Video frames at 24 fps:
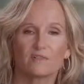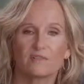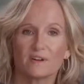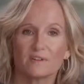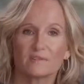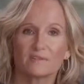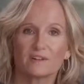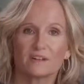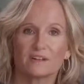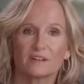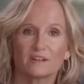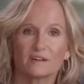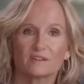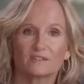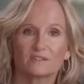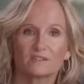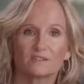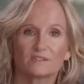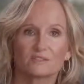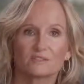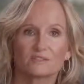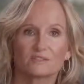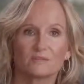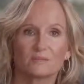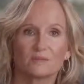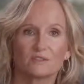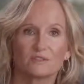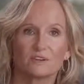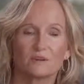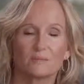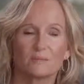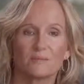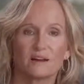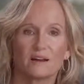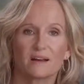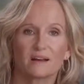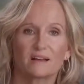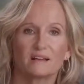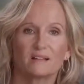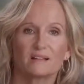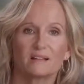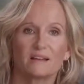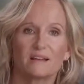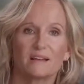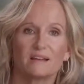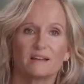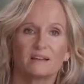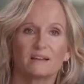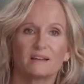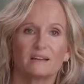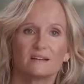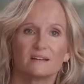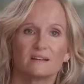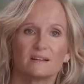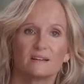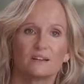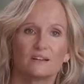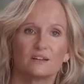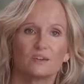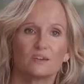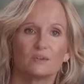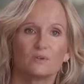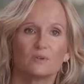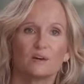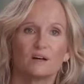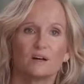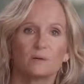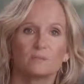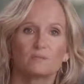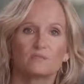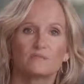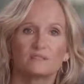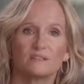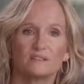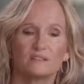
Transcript: of our favorite characters is going to come back, Elena, who helped